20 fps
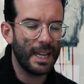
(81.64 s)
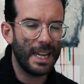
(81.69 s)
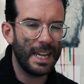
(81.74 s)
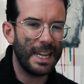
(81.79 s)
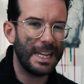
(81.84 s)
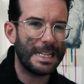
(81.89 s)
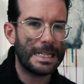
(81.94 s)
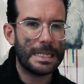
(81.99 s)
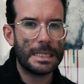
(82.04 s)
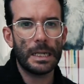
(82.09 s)

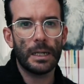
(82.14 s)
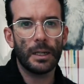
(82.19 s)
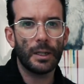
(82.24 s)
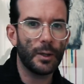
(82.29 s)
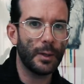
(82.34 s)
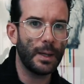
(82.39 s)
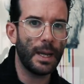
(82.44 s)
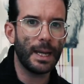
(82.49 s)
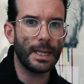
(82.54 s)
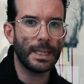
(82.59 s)

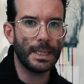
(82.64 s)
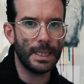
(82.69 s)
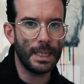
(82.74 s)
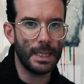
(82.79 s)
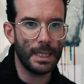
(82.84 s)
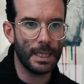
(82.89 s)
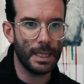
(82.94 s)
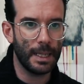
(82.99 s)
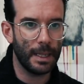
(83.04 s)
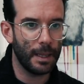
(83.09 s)

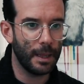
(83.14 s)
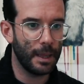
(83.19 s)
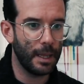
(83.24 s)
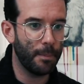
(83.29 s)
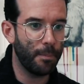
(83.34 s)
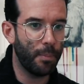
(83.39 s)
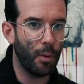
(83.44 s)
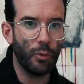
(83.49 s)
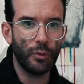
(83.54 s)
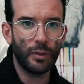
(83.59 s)
interconnecting the
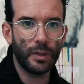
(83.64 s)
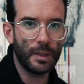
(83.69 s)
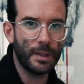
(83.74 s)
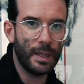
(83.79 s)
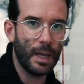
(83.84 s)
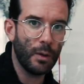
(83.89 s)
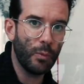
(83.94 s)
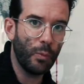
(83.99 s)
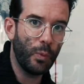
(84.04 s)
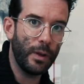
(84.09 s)
poses
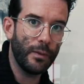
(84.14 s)
that